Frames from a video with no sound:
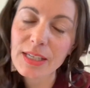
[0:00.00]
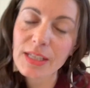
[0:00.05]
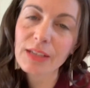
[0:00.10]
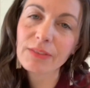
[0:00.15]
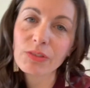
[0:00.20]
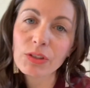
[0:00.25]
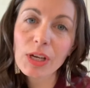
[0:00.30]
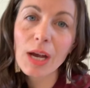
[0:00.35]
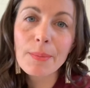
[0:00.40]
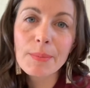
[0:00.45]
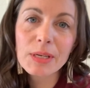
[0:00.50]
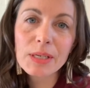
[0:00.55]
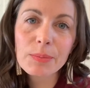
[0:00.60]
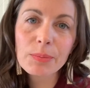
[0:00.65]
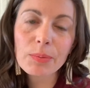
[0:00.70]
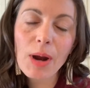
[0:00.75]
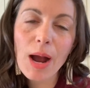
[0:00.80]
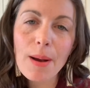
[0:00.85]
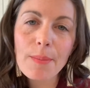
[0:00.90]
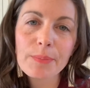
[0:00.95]
And if you come into
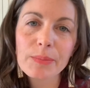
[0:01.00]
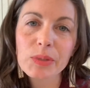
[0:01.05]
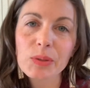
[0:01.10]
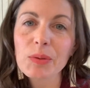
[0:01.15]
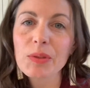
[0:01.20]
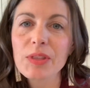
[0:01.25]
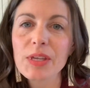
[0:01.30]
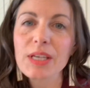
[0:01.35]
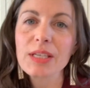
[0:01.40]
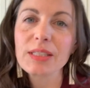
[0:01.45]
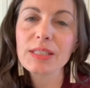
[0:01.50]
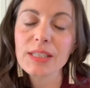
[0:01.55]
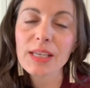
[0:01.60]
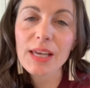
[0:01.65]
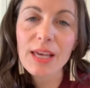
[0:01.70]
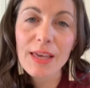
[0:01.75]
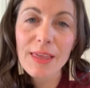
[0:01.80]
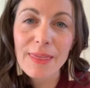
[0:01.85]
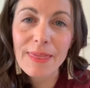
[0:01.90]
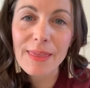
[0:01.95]
problems with this,
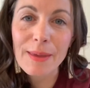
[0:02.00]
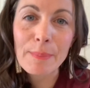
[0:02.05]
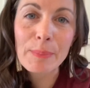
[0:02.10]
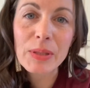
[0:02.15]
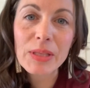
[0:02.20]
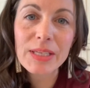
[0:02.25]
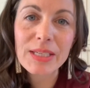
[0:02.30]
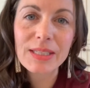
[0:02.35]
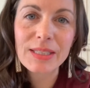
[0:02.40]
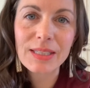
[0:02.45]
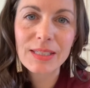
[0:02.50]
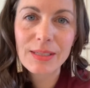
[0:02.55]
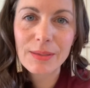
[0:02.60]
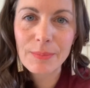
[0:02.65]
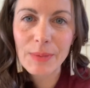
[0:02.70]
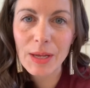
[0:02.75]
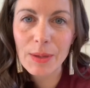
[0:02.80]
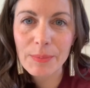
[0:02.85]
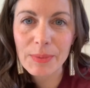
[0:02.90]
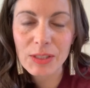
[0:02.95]
then please
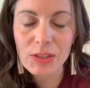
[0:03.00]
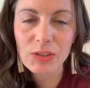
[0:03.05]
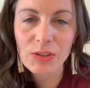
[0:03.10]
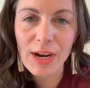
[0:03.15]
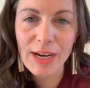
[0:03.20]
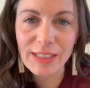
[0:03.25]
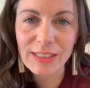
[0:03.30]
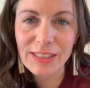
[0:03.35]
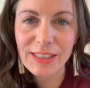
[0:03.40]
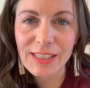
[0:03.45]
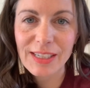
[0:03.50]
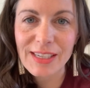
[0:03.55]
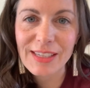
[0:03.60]
email me directly.